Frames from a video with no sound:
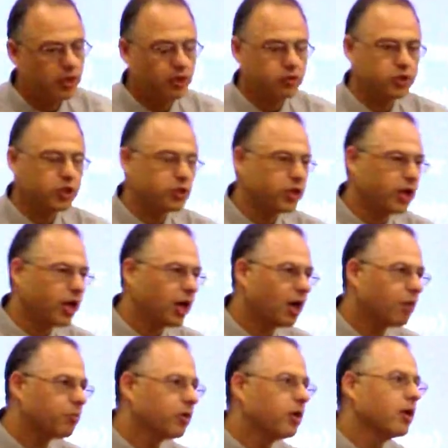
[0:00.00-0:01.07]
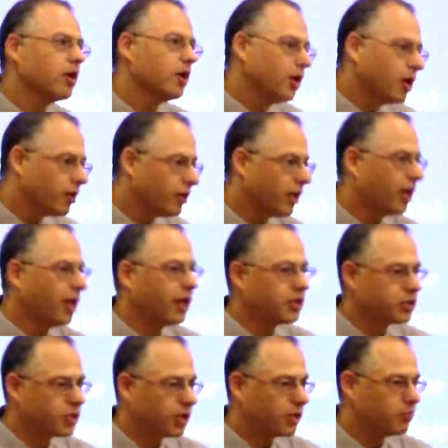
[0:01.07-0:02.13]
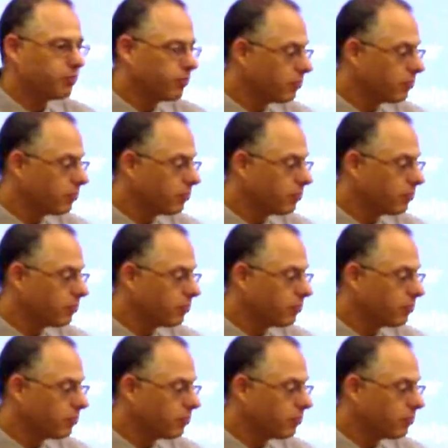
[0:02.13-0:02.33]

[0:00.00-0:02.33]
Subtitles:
sitting up, and then as they,